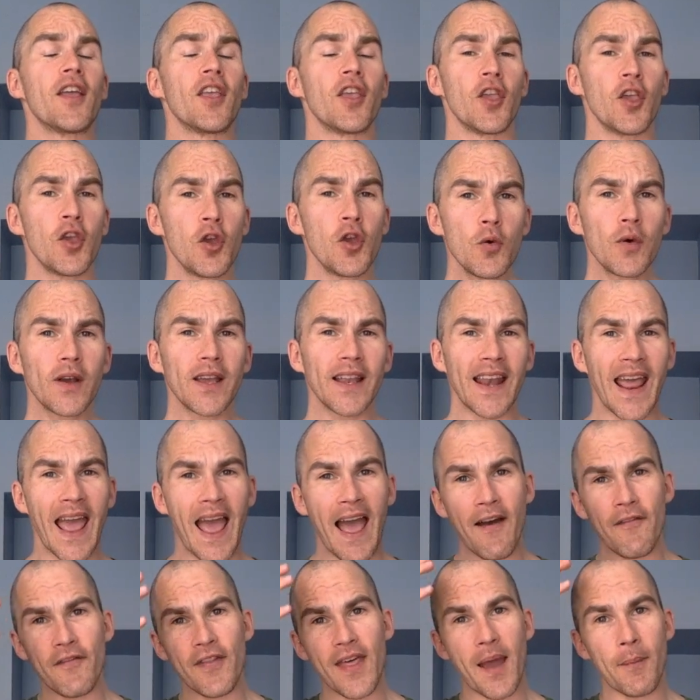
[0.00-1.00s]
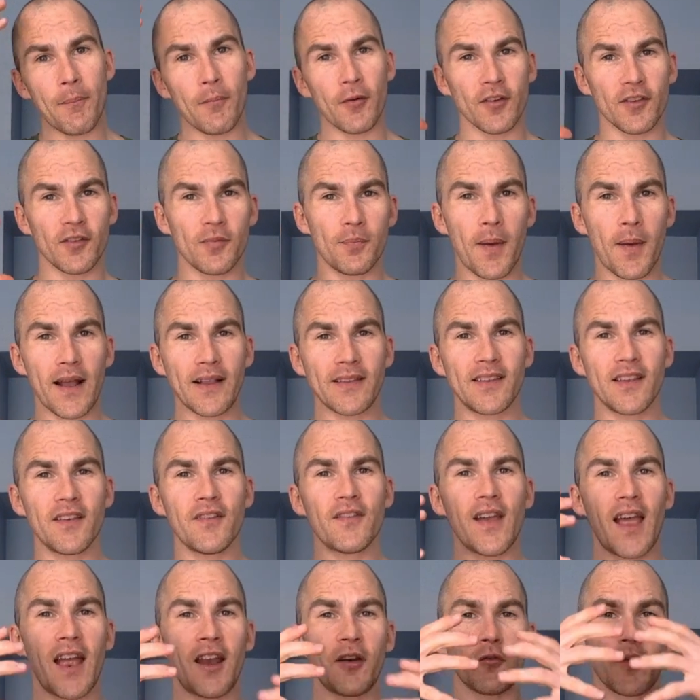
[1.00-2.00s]
you can have that perspective
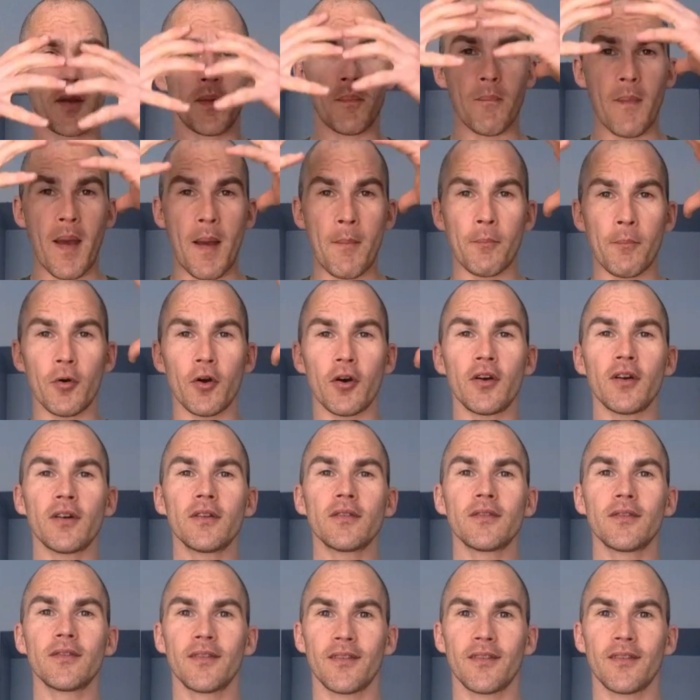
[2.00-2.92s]
and remember